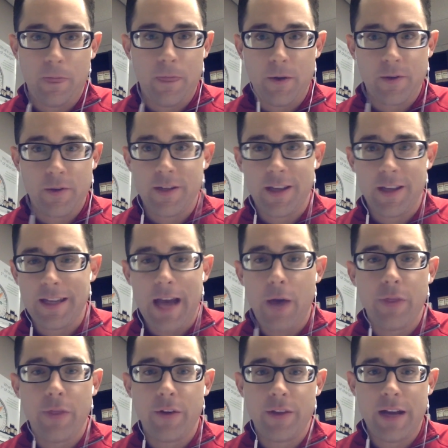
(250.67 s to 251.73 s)
There's nothing
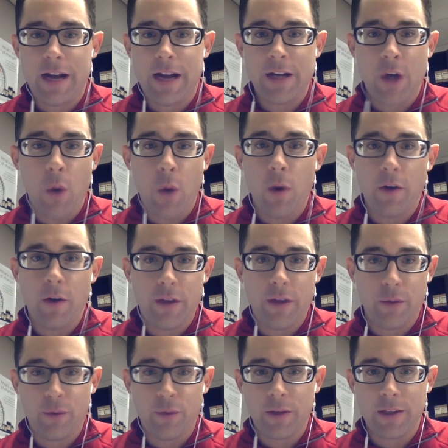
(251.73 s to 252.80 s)
out there that I know of
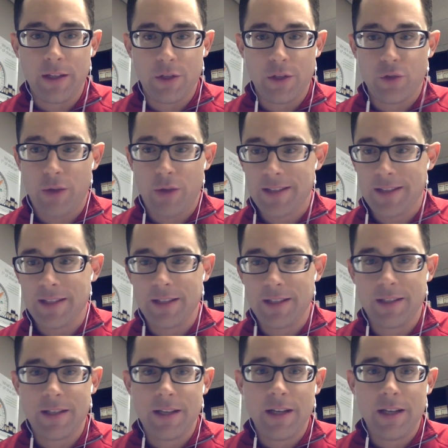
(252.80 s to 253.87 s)
that really
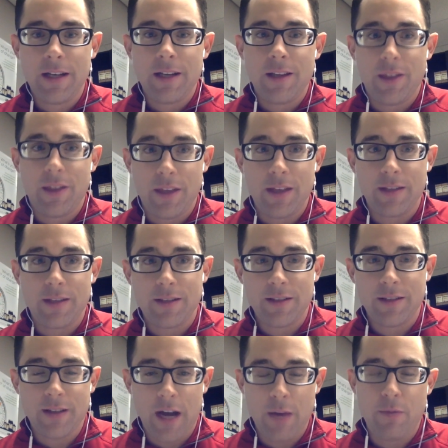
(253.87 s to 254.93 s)
addresses this
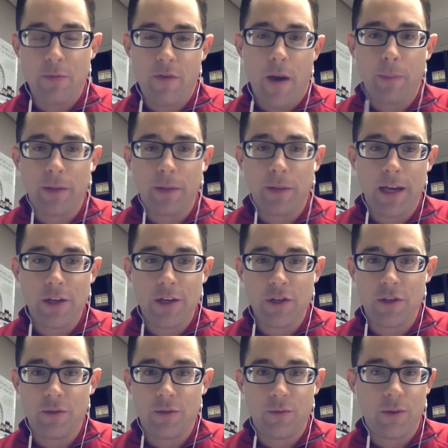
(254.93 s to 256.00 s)
type of
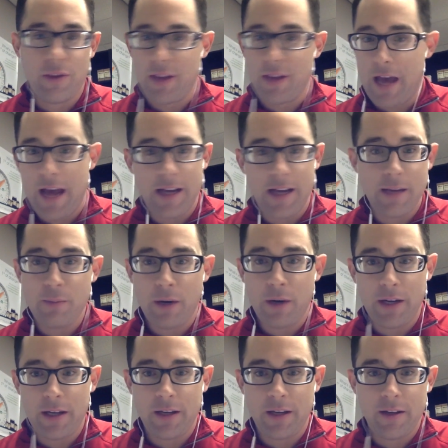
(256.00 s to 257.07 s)
application with
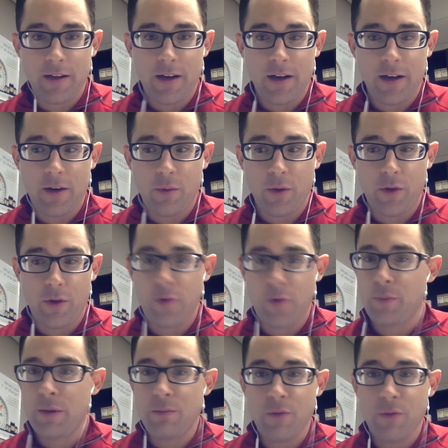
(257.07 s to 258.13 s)
anybody, whether it
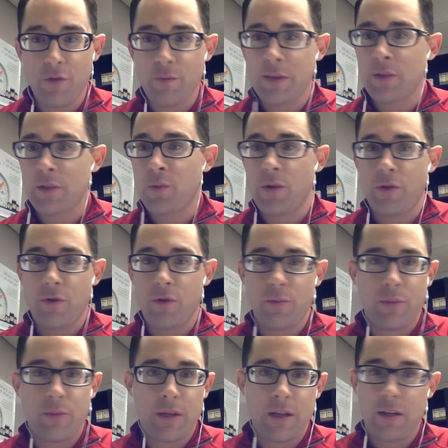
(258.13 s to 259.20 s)
be movement, whether it
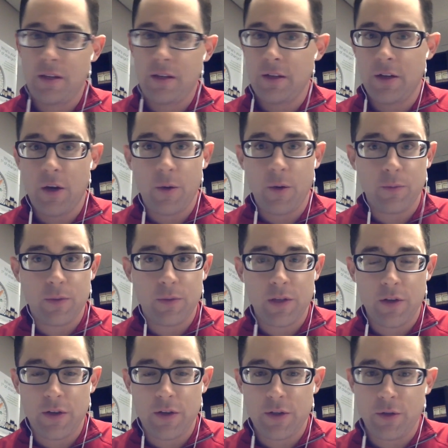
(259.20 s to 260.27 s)
be,
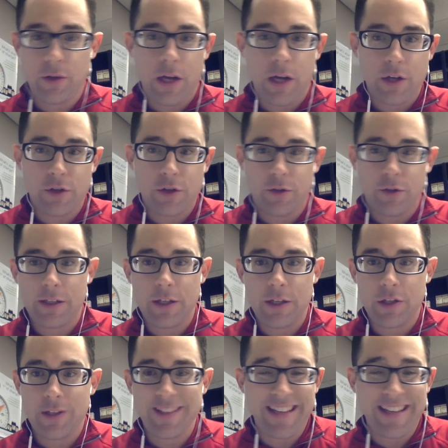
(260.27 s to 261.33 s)
serious neurological
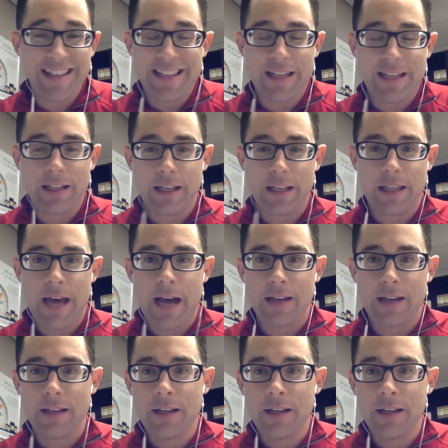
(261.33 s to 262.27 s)
conditions, anything like that.